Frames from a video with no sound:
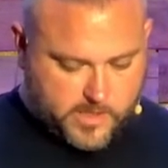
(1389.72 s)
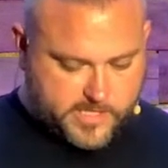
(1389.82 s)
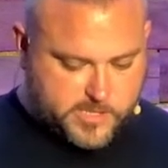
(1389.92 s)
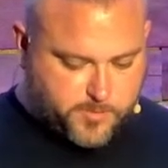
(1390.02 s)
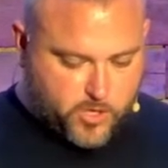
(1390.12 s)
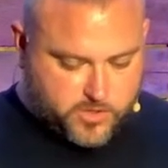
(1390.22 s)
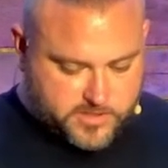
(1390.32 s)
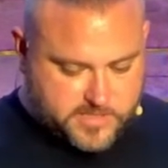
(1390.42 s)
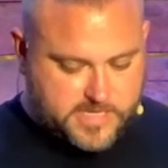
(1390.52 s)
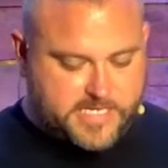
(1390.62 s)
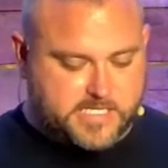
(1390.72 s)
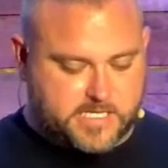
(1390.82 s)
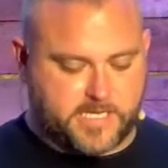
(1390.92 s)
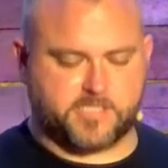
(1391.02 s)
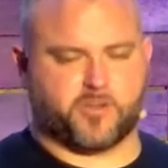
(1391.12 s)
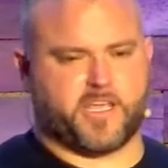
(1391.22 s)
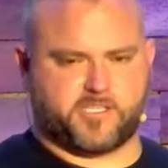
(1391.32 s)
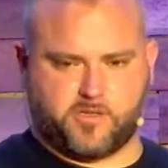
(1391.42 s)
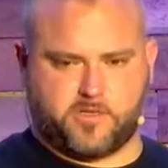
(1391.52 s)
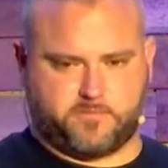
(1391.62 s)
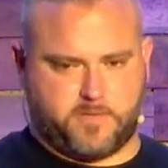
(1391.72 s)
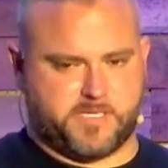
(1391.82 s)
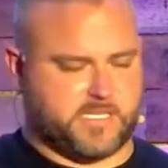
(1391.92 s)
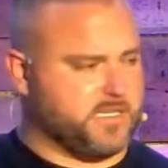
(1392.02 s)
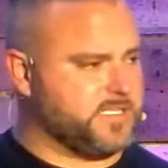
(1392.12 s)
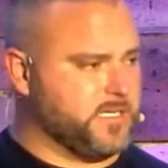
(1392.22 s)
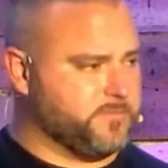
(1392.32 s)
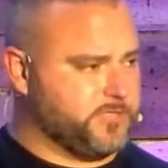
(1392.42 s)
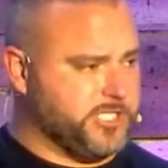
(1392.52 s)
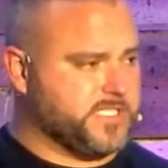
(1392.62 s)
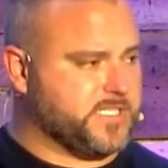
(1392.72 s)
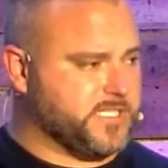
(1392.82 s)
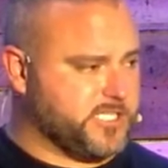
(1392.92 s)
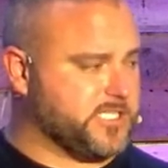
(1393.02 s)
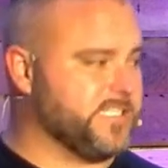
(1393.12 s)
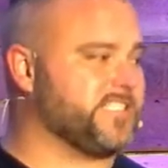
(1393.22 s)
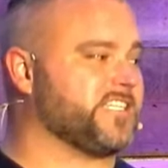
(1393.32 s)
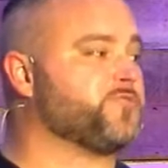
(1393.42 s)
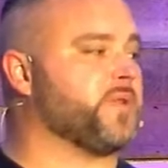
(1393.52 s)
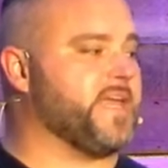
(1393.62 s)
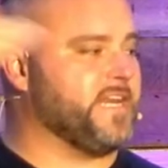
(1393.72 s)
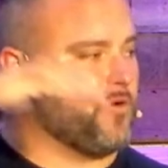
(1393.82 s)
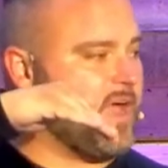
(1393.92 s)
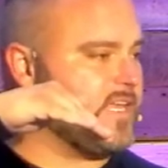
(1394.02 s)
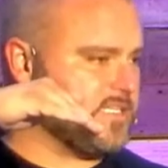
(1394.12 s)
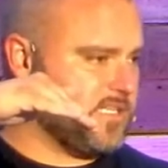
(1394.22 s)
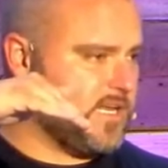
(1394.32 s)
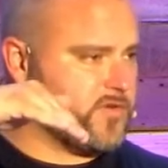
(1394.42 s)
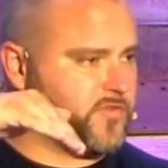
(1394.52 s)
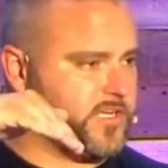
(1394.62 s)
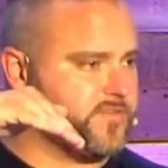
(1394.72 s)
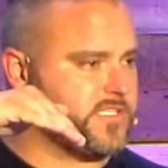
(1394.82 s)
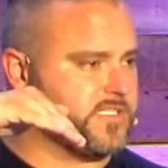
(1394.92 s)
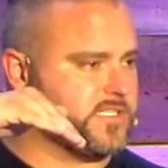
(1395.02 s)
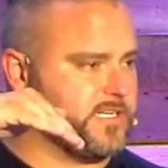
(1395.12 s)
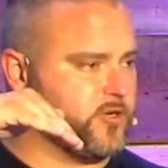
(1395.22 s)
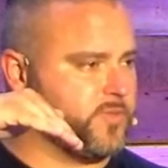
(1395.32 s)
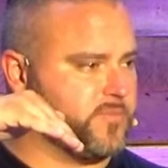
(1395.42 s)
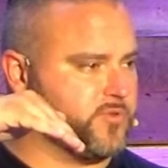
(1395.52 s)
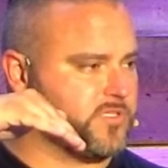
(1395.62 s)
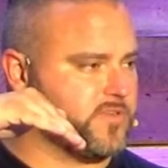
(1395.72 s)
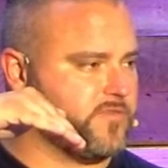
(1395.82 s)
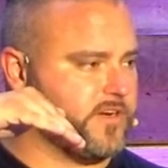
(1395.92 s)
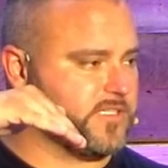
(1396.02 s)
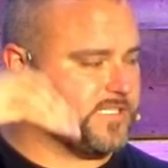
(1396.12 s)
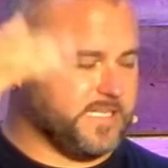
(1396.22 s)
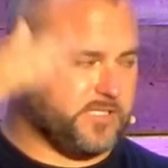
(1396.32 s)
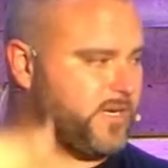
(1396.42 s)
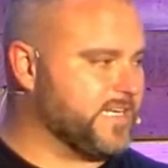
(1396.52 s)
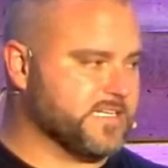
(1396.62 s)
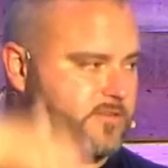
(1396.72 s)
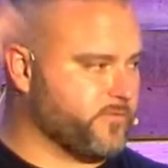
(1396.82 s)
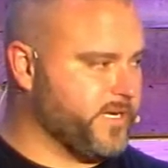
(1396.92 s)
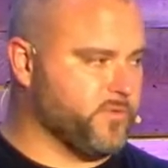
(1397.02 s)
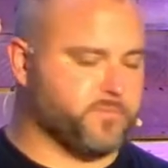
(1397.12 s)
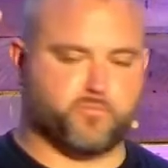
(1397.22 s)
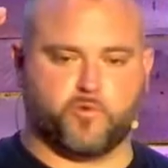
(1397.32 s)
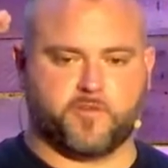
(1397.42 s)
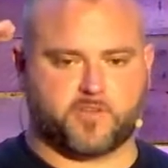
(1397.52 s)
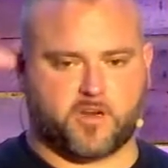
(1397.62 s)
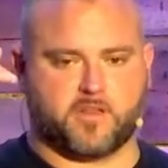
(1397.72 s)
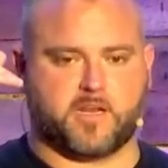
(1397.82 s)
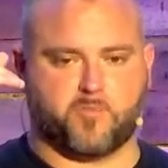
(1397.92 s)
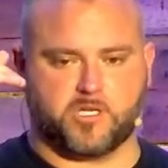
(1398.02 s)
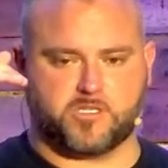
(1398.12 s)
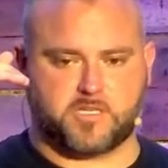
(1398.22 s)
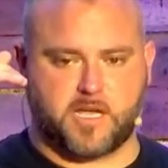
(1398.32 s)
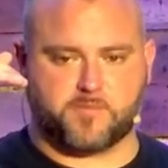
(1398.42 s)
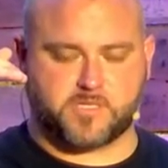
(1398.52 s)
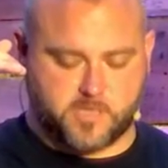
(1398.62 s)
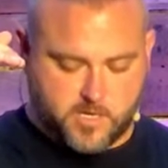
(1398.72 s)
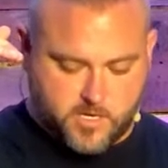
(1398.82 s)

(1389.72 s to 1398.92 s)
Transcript: While he spoke these things, okay, so let me set this up. Jesus is explaining why he's allowed to forgive sins and heal people to the Pharisees. That's what I didn't read. We've taught on that a bunch of times.